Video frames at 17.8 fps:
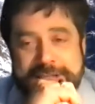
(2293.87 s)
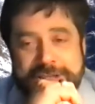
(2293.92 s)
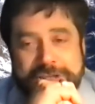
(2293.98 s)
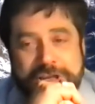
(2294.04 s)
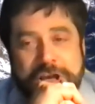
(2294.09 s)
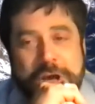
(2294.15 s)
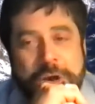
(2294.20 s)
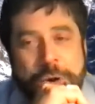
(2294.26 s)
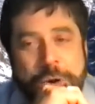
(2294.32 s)

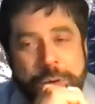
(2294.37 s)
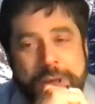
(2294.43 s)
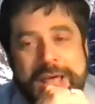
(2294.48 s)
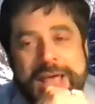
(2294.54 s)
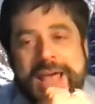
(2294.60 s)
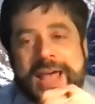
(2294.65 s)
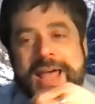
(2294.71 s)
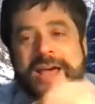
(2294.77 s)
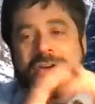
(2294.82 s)
So,
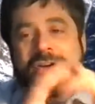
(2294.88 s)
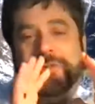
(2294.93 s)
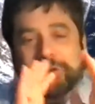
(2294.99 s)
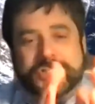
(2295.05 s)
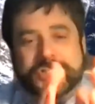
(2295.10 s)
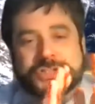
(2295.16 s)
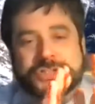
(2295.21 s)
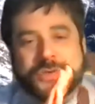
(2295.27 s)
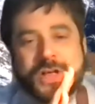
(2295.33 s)

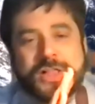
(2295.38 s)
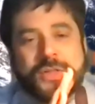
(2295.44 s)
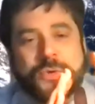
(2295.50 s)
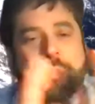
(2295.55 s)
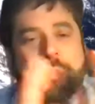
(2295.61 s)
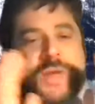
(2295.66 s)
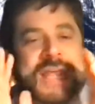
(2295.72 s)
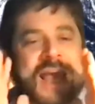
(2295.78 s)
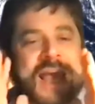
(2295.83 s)
first of
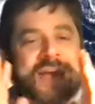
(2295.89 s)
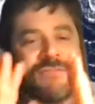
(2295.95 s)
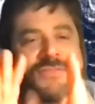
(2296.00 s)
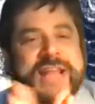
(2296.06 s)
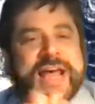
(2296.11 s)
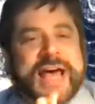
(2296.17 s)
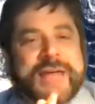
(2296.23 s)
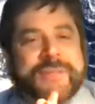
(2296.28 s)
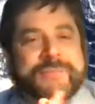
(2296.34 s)
all, we have
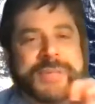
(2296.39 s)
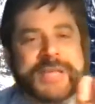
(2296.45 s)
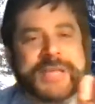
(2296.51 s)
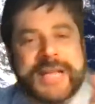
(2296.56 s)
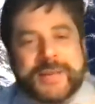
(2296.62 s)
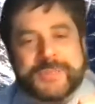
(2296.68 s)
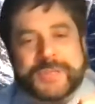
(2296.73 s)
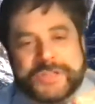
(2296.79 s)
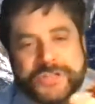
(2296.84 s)
not been
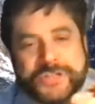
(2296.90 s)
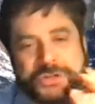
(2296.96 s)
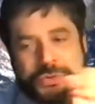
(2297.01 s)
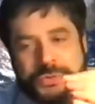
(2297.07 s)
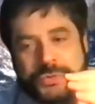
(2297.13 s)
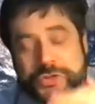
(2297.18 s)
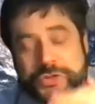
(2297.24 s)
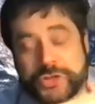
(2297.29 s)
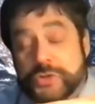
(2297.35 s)
able
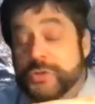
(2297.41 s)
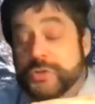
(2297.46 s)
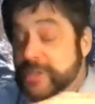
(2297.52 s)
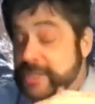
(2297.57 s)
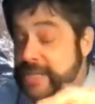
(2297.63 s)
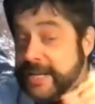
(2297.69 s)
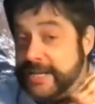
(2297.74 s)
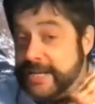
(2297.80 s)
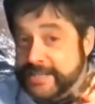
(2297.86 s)
to do
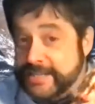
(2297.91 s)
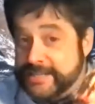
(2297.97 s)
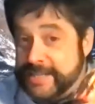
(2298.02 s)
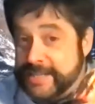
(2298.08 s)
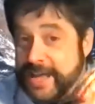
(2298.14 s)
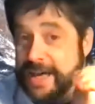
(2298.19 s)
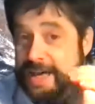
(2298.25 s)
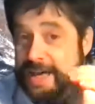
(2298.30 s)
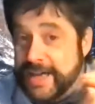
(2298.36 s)

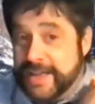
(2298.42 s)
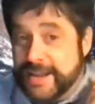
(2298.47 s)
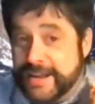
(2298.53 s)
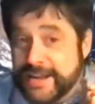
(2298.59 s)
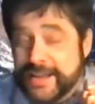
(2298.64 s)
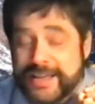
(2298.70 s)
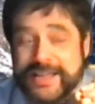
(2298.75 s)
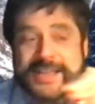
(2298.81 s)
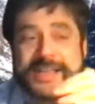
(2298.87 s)
studies
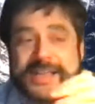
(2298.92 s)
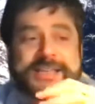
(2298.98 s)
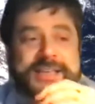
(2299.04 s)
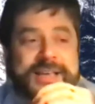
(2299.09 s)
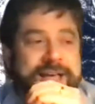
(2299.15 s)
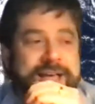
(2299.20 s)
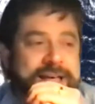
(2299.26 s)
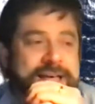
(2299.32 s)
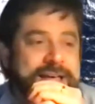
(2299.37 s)
on
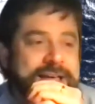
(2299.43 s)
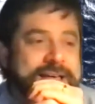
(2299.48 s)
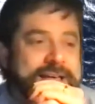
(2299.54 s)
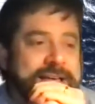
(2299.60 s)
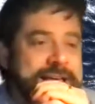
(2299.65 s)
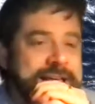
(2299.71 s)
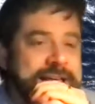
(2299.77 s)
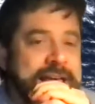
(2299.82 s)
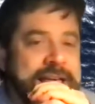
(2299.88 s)

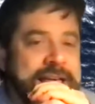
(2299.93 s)
uh,